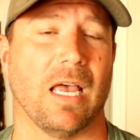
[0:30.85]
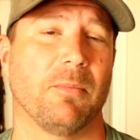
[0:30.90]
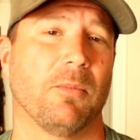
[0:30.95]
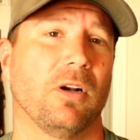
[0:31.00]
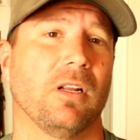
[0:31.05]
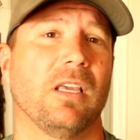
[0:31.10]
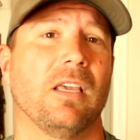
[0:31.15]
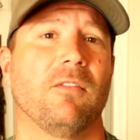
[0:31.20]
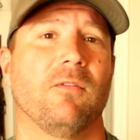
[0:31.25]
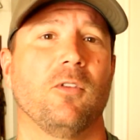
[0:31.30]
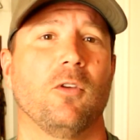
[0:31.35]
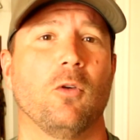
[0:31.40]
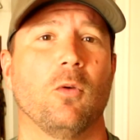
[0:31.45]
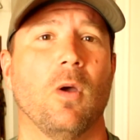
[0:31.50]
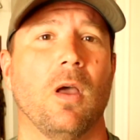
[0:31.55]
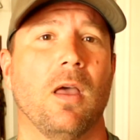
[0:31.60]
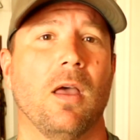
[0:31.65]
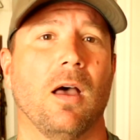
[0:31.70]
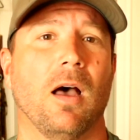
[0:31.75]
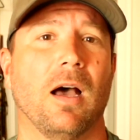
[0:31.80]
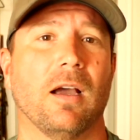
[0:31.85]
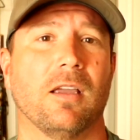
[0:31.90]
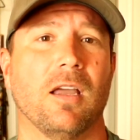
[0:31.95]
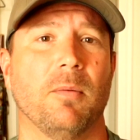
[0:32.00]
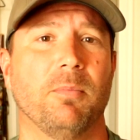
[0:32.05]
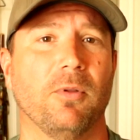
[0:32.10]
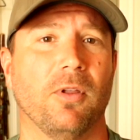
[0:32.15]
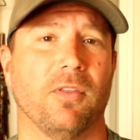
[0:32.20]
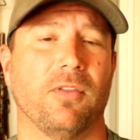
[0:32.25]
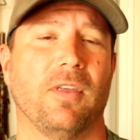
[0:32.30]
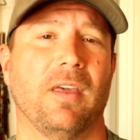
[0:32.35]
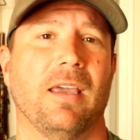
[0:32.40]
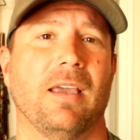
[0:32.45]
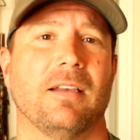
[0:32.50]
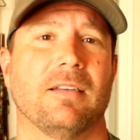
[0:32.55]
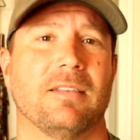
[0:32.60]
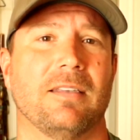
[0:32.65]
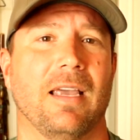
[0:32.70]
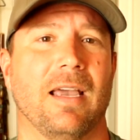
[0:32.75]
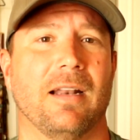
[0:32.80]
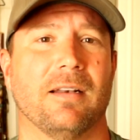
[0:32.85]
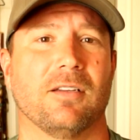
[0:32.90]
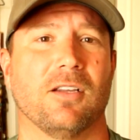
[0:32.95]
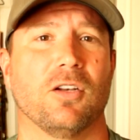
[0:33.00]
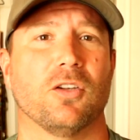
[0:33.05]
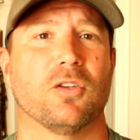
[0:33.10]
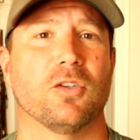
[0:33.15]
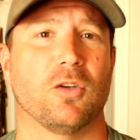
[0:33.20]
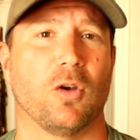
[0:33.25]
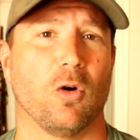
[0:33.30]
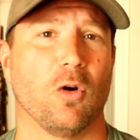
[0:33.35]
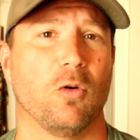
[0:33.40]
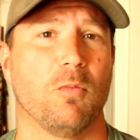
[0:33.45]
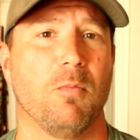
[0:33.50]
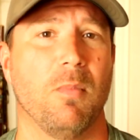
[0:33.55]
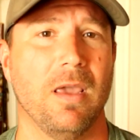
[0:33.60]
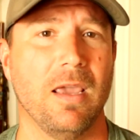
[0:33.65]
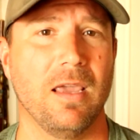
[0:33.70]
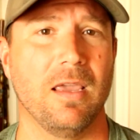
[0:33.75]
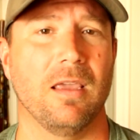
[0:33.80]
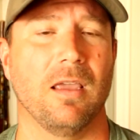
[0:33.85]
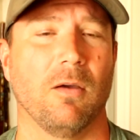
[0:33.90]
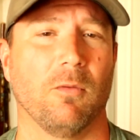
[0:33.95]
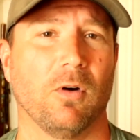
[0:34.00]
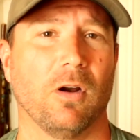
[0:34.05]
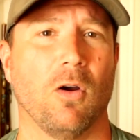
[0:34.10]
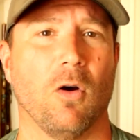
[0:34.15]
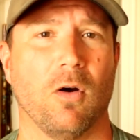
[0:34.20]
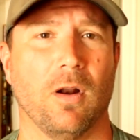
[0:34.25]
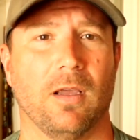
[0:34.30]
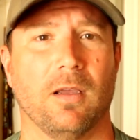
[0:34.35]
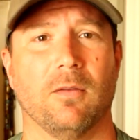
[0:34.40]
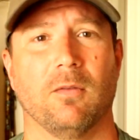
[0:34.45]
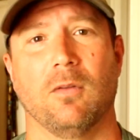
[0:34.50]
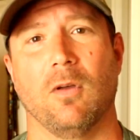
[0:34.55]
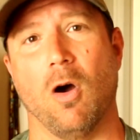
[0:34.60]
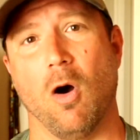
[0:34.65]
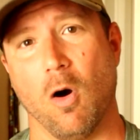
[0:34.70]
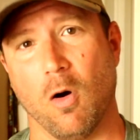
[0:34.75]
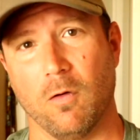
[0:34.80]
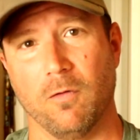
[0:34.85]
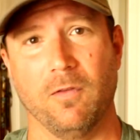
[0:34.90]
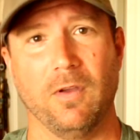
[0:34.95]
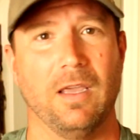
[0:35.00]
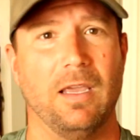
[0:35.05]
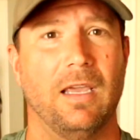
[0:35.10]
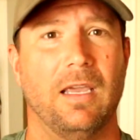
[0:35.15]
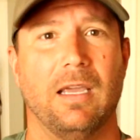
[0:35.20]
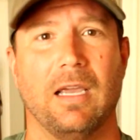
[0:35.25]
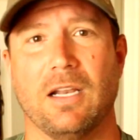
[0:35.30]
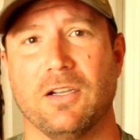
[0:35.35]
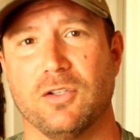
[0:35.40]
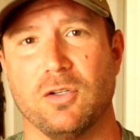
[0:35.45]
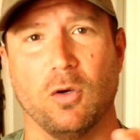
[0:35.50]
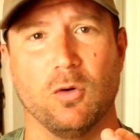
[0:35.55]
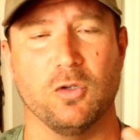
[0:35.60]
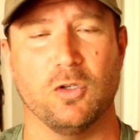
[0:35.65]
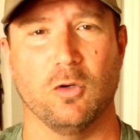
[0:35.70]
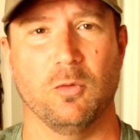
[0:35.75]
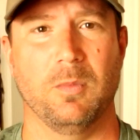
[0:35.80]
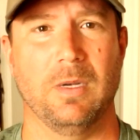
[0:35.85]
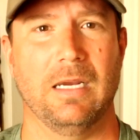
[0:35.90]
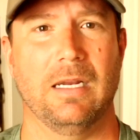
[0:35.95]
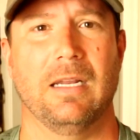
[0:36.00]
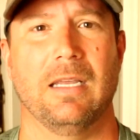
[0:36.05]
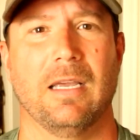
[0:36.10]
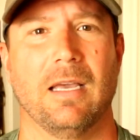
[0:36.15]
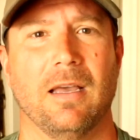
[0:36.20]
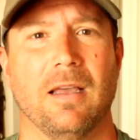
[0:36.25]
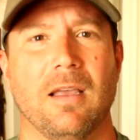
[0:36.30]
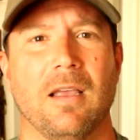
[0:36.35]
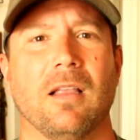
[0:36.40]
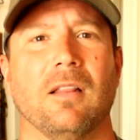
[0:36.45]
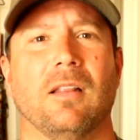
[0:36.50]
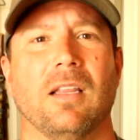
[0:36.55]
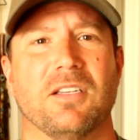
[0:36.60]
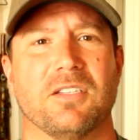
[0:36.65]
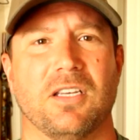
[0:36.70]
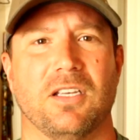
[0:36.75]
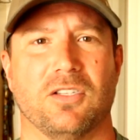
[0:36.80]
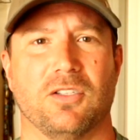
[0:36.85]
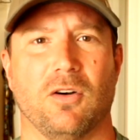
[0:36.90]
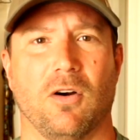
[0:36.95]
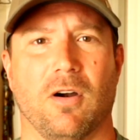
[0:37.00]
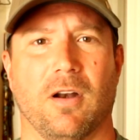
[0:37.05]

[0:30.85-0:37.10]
I'm going to give you a couple of things that concern me regarding RVing and social media. Let's get